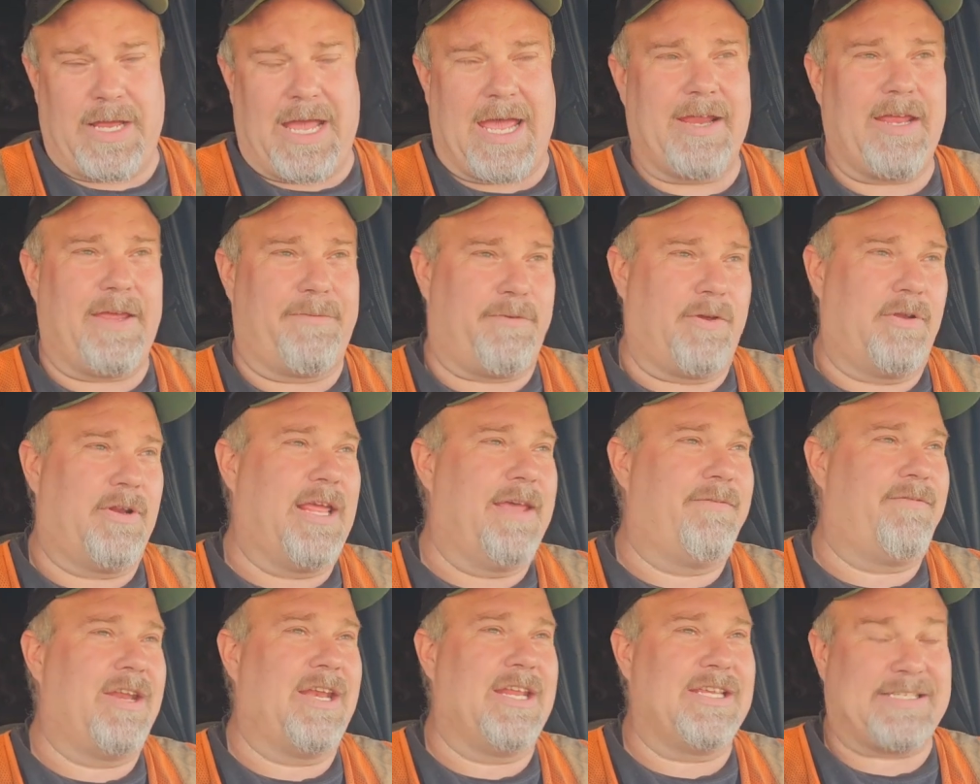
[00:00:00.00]
If you
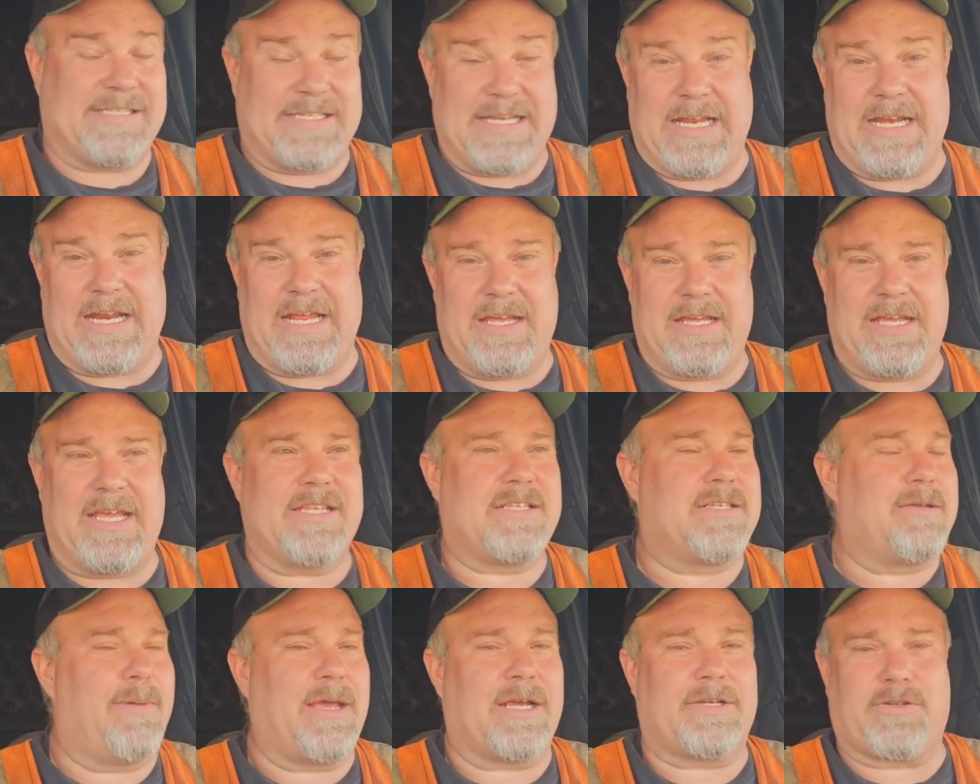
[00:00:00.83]
live in the city,
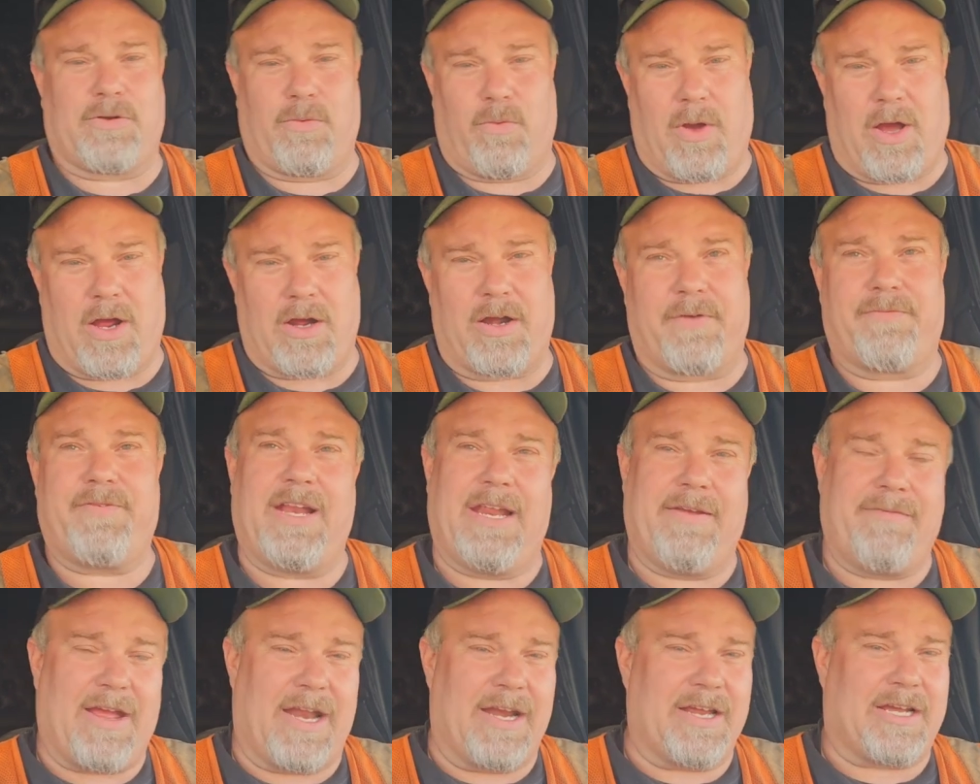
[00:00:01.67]
get some extra water. If you
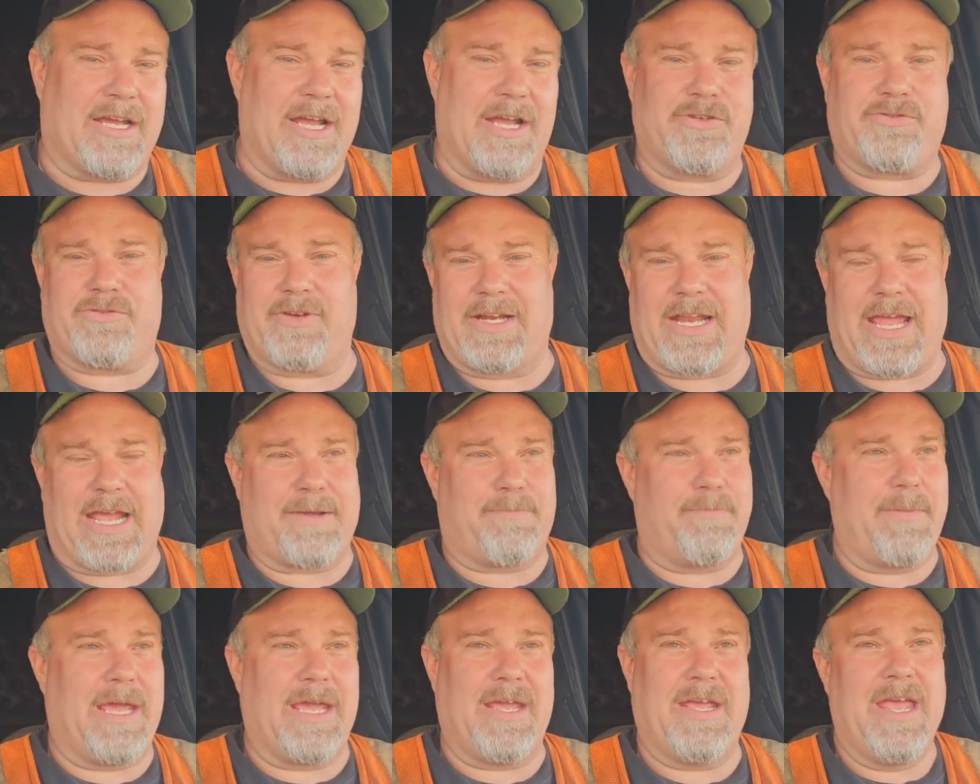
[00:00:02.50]
live out in the country like
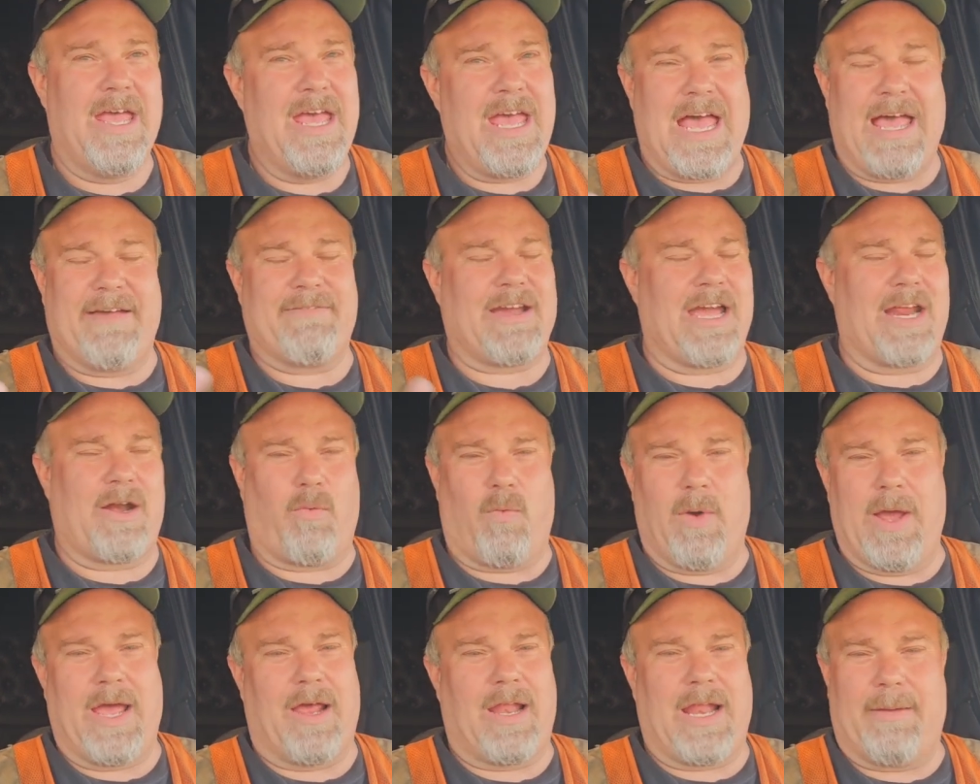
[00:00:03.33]
me, I've got a
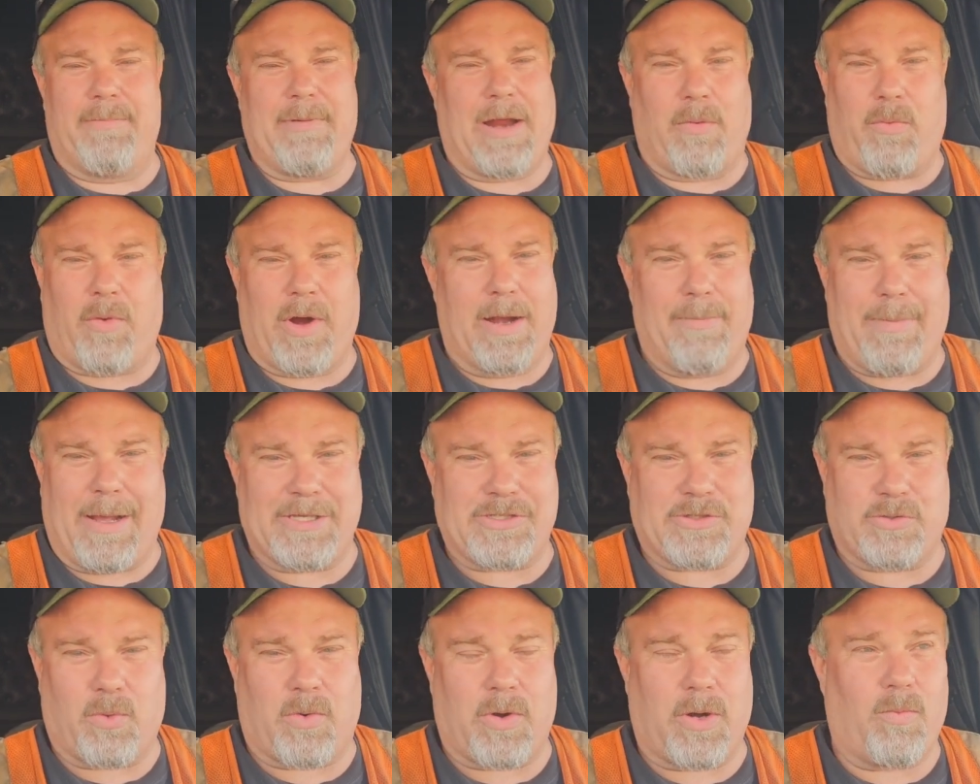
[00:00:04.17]
well. I'm not worried about
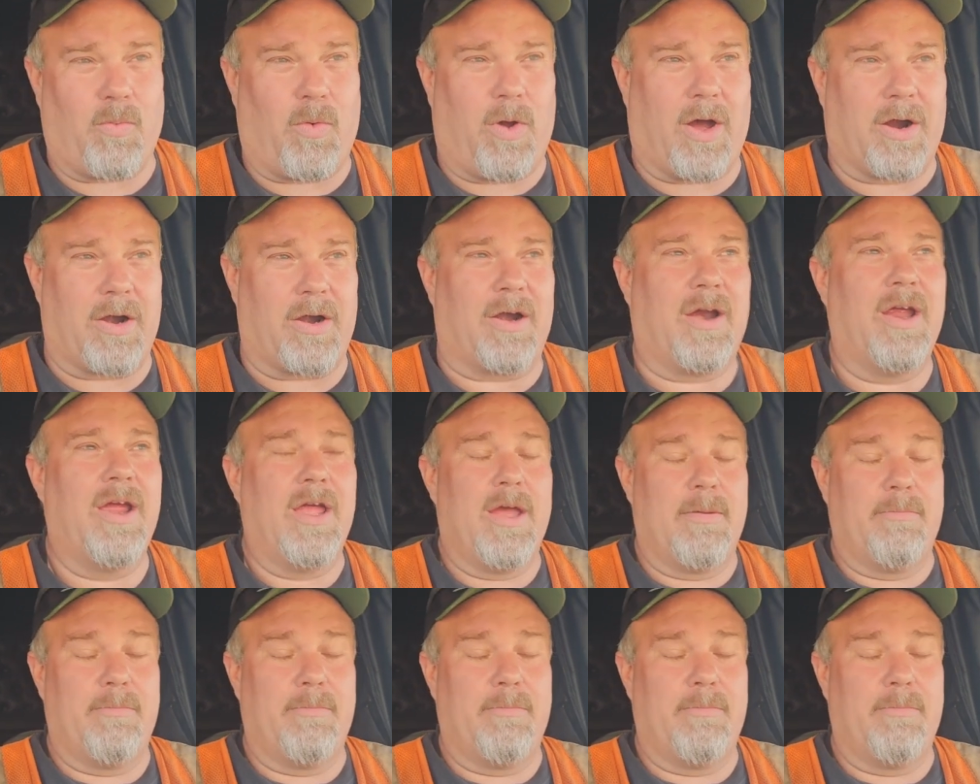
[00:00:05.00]
storing water.